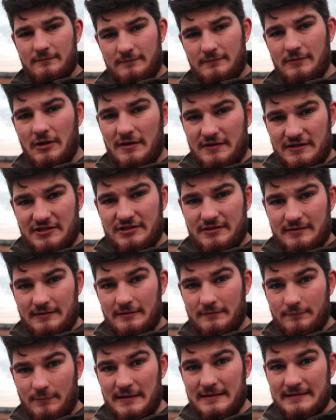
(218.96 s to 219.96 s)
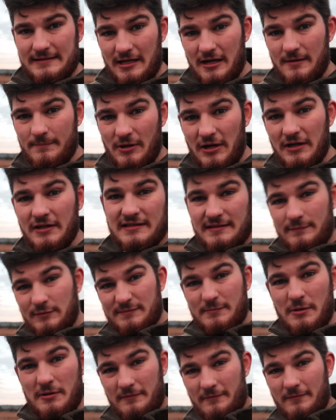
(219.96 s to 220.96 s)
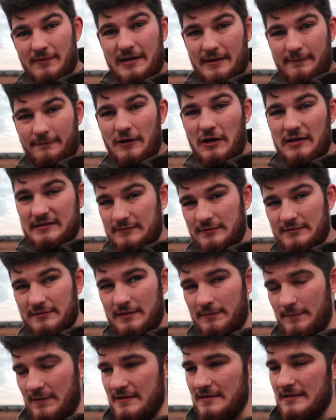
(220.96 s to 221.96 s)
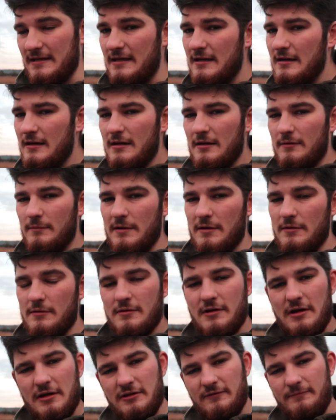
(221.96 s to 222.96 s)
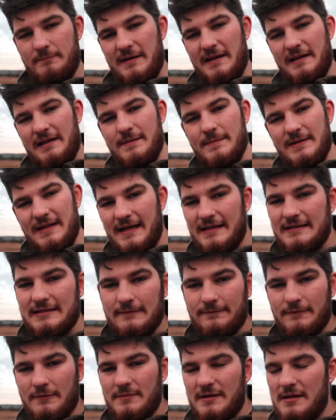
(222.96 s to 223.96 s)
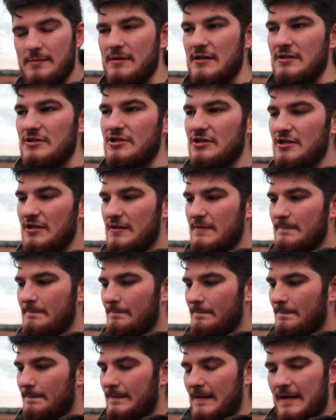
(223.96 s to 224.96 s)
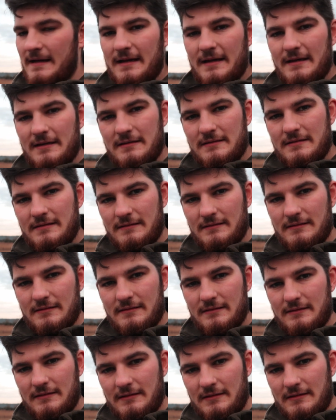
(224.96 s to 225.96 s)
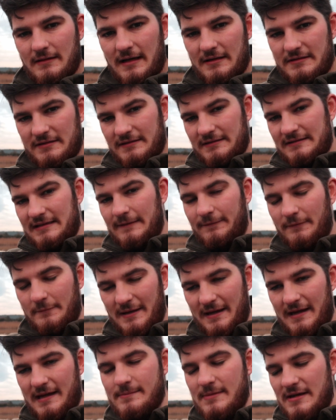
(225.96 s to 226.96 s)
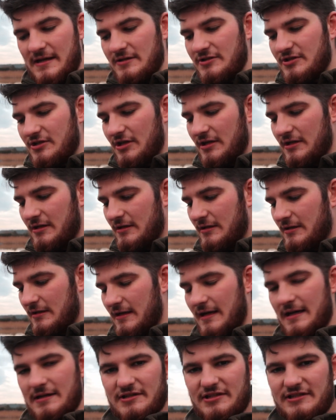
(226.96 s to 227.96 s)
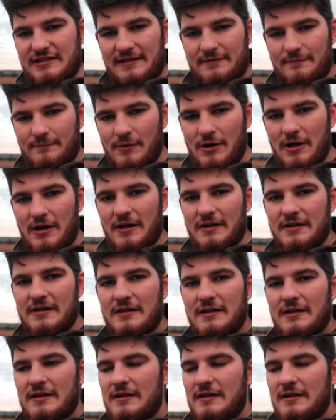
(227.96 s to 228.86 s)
like the wind turbine, because it was moving really fast, it was really windy, will kind of be eliminated from the image. And as you can see from that image, it just didn't work.